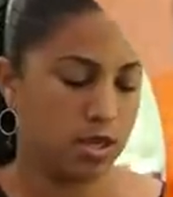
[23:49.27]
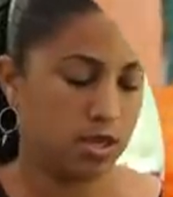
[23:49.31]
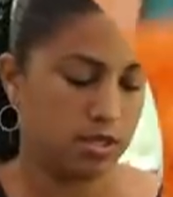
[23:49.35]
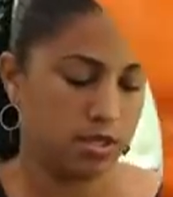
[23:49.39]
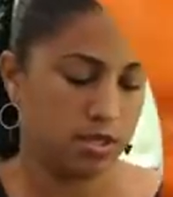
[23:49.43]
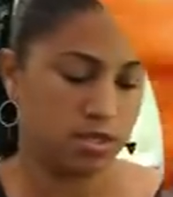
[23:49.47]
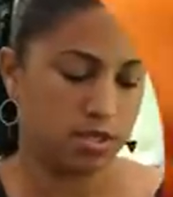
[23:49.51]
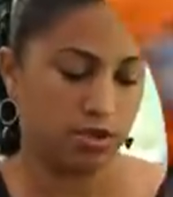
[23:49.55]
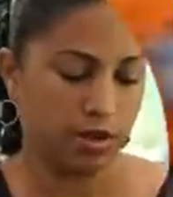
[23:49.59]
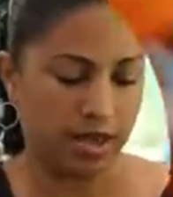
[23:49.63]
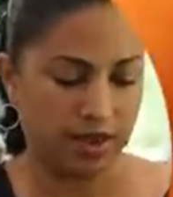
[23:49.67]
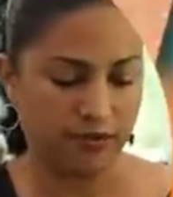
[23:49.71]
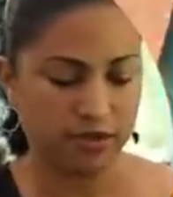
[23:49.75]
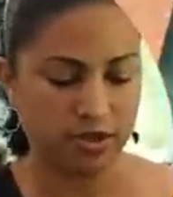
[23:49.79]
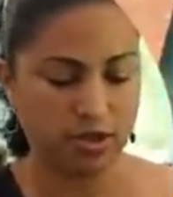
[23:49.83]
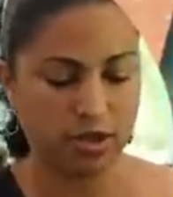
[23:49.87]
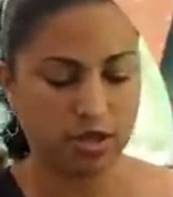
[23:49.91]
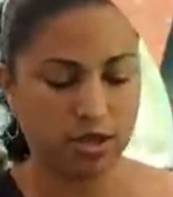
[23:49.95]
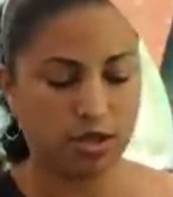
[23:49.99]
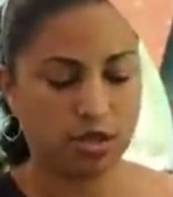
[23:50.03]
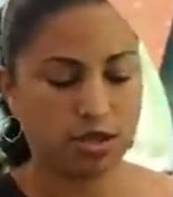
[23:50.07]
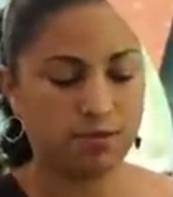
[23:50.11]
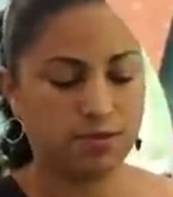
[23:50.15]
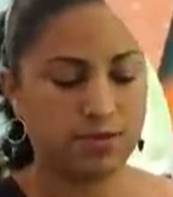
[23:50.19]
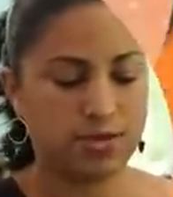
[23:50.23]
until
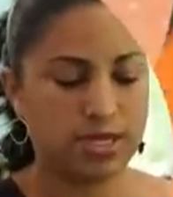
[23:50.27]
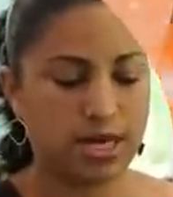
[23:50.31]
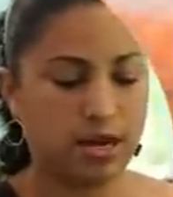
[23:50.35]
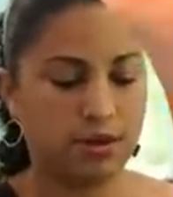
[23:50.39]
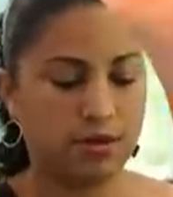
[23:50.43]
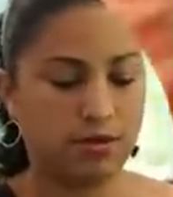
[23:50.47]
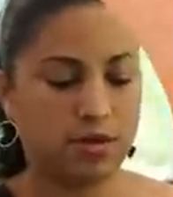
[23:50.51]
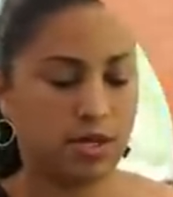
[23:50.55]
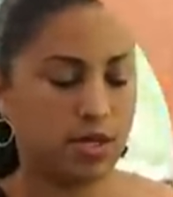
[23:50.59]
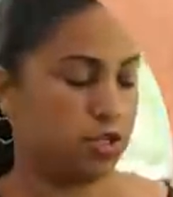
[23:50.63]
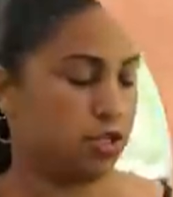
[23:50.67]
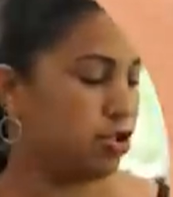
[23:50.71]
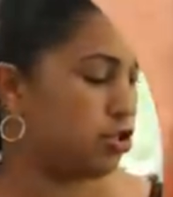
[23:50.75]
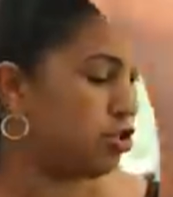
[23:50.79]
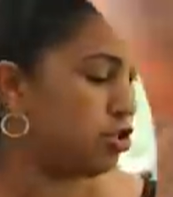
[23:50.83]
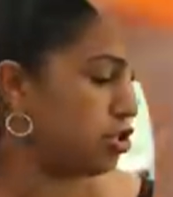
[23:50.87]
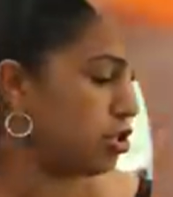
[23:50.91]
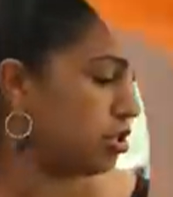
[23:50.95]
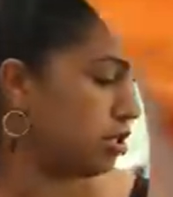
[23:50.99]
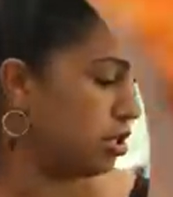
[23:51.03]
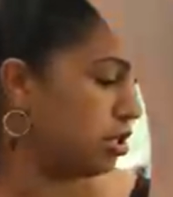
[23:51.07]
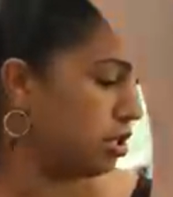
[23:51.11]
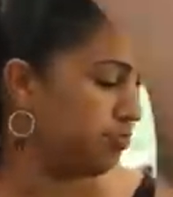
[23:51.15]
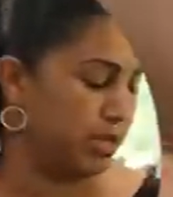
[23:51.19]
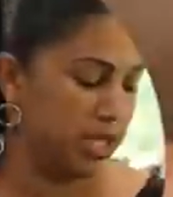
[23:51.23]
everything comes out. And you
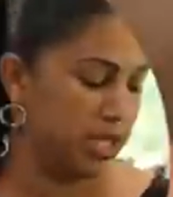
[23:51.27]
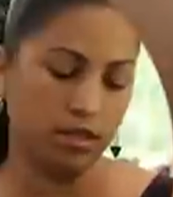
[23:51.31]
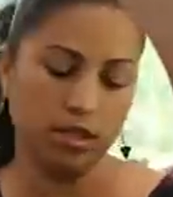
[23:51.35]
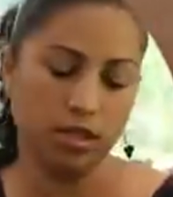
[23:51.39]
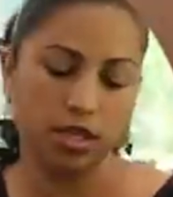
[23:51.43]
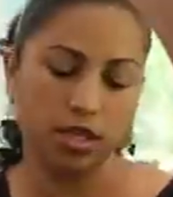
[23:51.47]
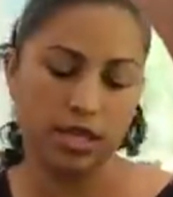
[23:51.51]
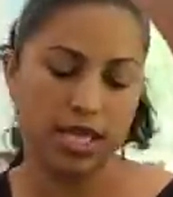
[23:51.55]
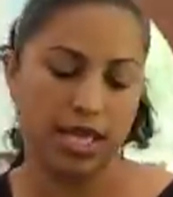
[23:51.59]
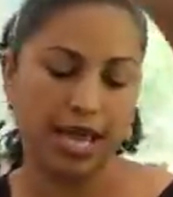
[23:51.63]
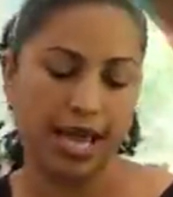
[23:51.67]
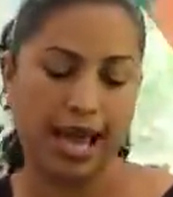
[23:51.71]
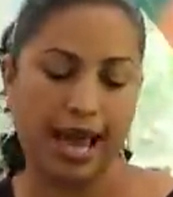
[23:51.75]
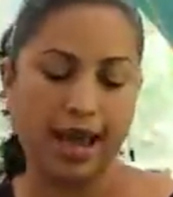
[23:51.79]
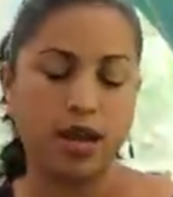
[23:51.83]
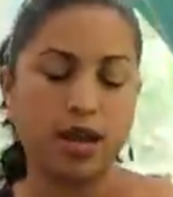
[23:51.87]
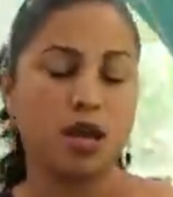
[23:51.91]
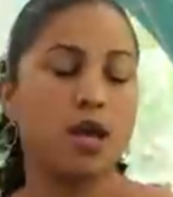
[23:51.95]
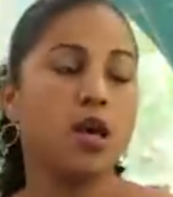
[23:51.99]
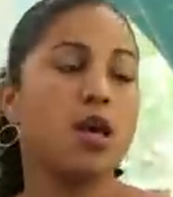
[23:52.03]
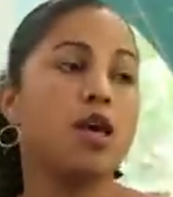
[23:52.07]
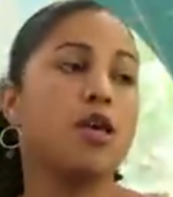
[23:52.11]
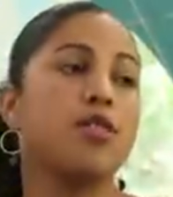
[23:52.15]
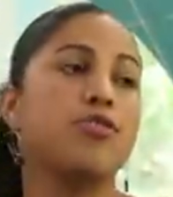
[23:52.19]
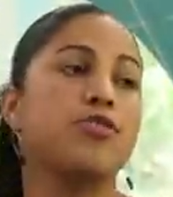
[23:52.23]
should be looking at
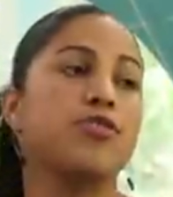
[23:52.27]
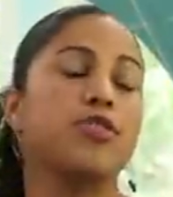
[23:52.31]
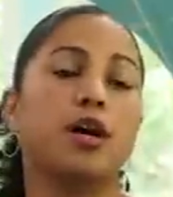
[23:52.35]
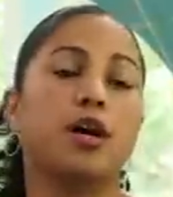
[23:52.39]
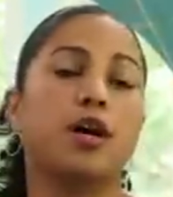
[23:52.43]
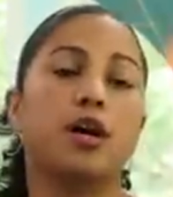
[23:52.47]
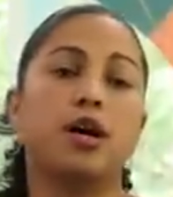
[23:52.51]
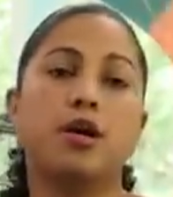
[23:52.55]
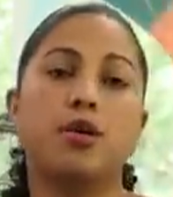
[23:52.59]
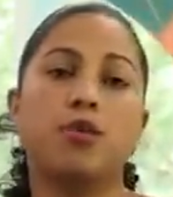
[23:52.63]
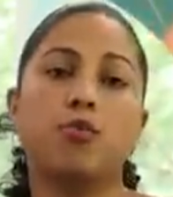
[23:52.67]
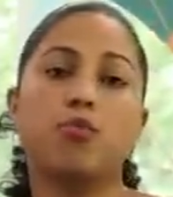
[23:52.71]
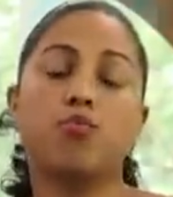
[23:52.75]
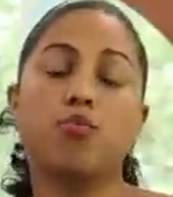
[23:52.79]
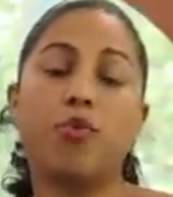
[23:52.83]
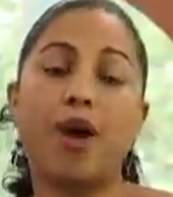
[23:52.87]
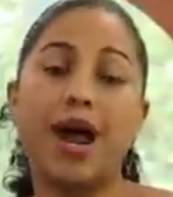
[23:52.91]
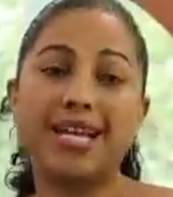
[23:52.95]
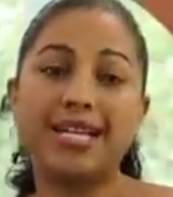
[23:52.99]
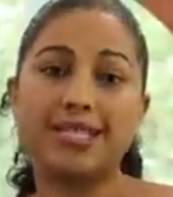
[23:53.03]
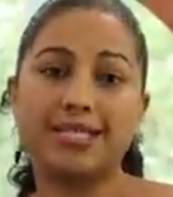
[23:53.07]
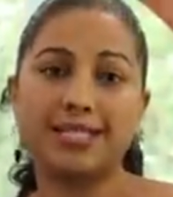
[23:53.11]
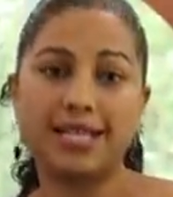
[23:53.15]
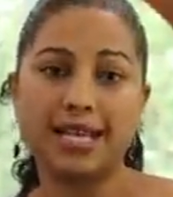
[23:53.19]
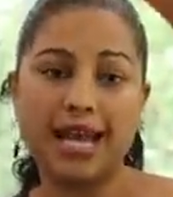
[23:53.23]
the
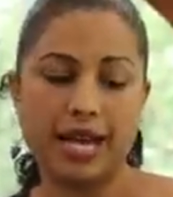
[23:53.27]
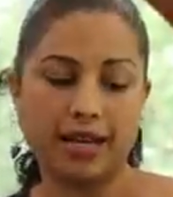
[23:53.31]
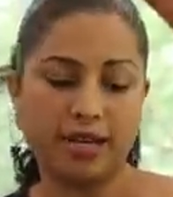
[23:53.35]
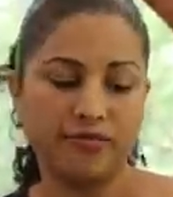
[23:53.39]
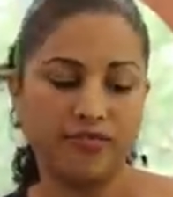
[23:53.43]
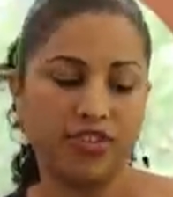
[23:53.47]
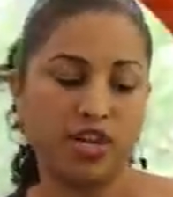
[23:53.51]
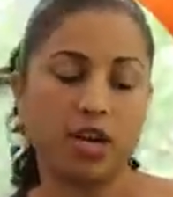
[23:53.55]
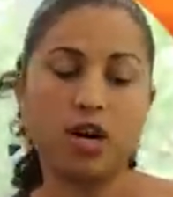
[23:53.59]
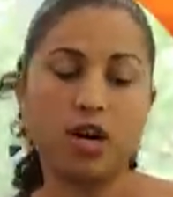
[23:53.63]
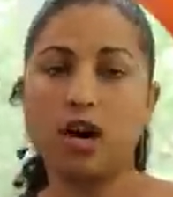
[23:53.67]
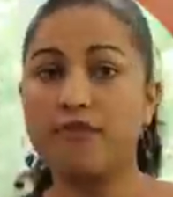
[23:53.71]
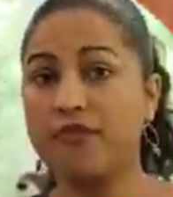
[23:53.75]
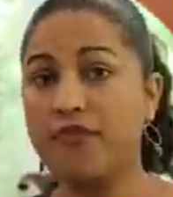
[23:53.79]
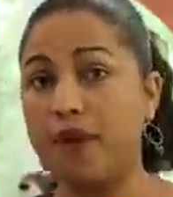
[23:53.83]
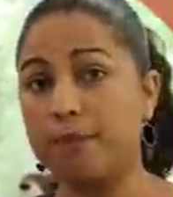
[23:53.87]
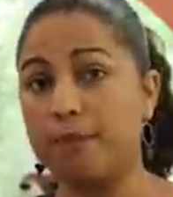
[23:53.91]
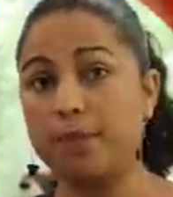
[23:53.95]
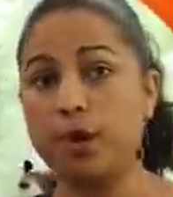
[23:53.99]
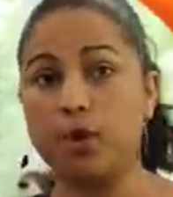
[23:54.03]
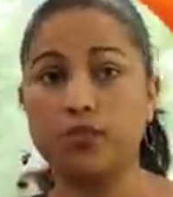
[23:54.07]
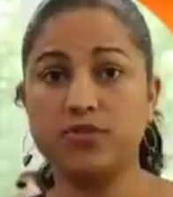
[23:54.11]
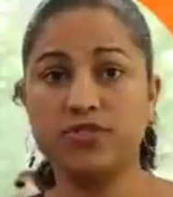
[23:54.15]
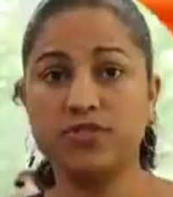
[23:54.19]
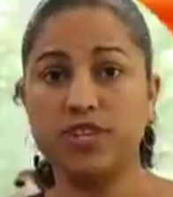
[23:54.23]
right side of the cuff
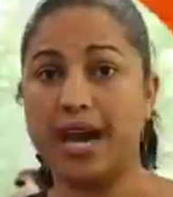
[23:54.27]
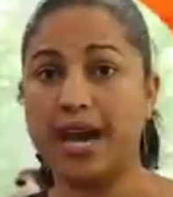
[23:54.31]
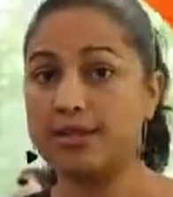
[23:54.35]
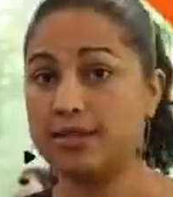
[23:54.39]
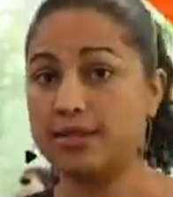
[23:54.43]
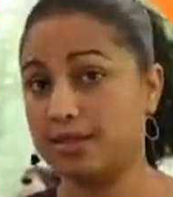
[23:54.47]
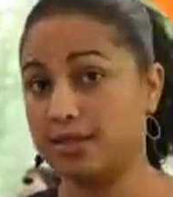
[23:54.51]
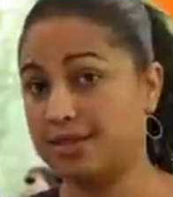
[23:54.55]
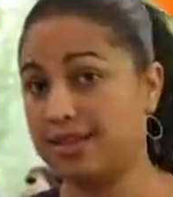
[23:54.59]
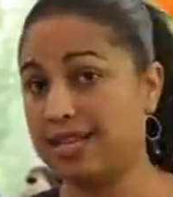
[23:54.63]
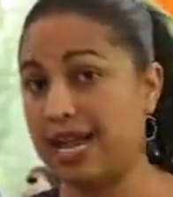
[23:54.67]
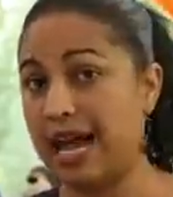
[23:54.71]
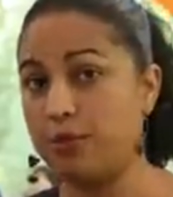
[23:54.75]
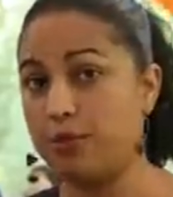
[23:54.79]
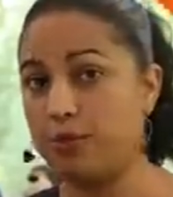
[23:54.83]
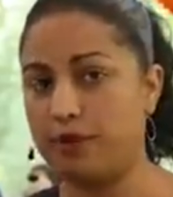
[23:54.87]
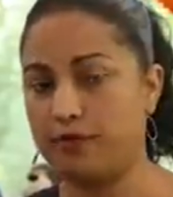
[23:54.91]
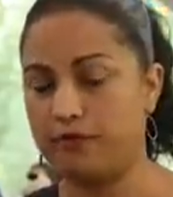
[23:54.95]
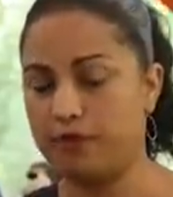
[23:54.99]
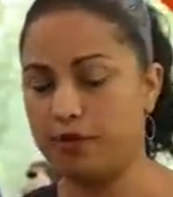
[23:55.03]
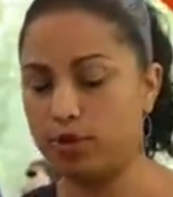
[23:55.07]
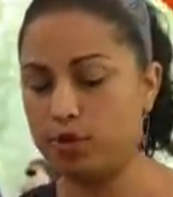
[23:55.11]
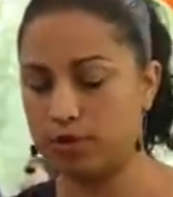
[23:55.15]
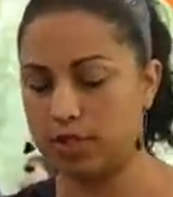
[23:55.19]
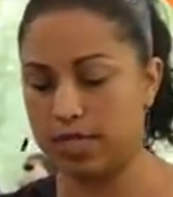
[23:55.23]
on both sides because that we
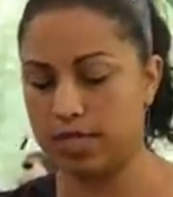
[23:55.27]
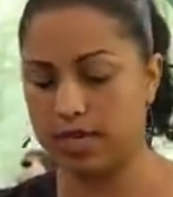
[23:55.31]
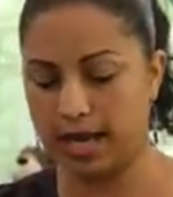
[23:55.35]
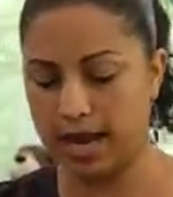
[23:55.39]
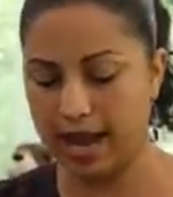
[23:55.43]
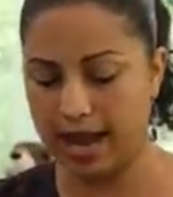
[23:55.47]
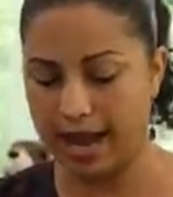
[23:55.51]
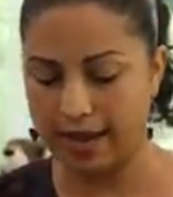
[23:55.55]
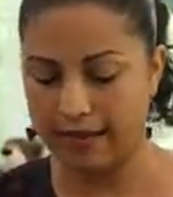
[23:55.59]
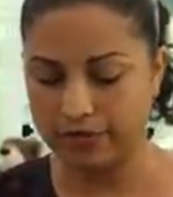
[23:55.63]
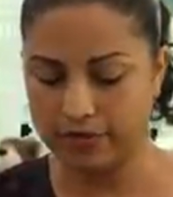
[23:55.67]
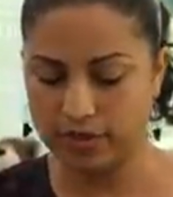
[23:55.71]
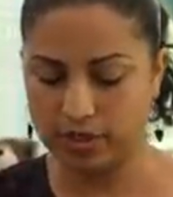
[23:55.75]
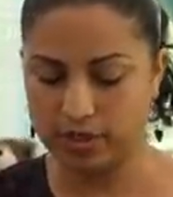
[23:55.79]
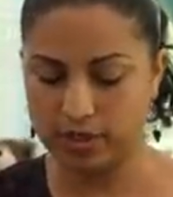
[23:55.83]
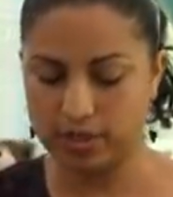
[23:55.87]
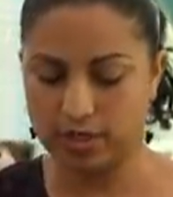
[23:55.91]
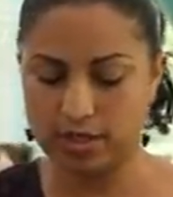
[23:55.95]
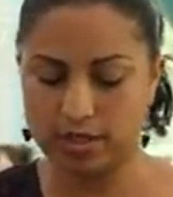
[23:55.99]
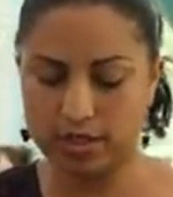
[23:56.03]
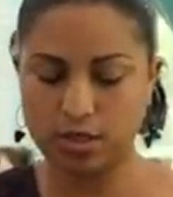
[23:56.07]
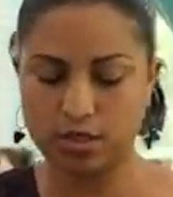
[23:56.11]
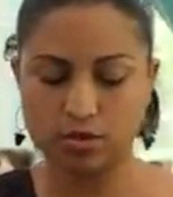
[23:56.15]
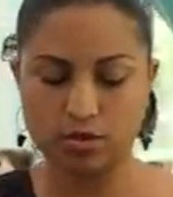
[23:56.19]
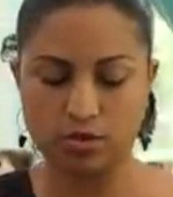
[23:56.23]
folded in half to
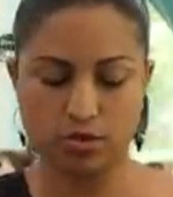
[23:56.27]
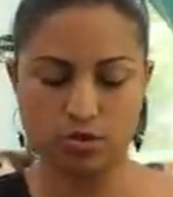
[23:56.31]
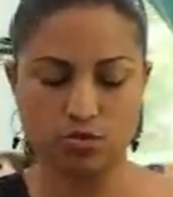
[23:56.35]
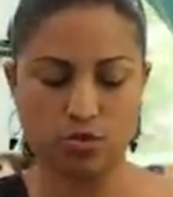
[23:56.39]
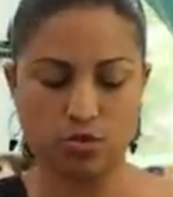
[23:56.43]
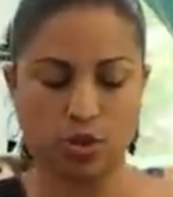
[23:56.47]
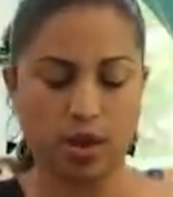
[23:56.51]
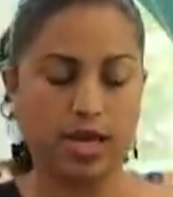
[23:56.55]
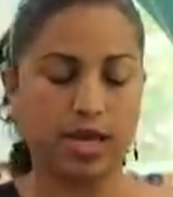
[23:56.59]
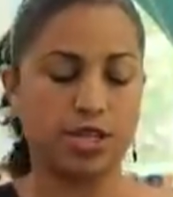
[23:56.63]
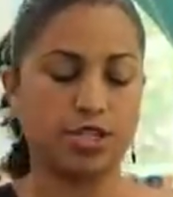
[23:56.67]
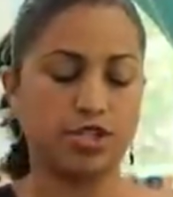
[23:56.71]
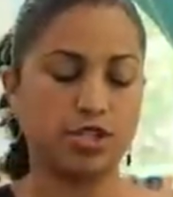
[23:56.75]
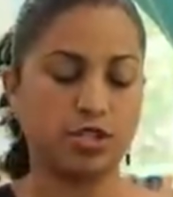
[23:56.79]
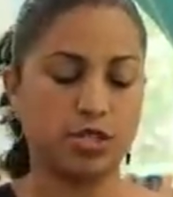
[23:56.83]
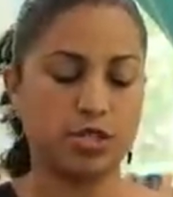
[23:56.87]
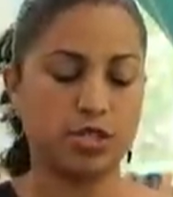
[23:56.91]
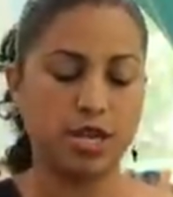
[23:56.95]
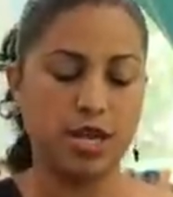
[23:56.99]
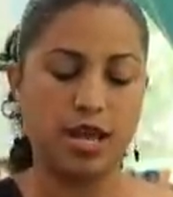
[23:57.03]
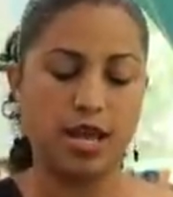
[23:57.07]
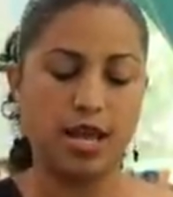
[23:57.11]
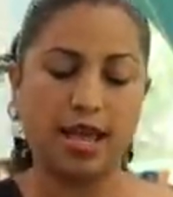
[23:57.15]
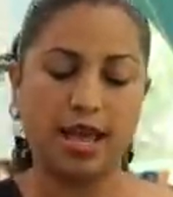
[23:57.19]
conceal those raw edges.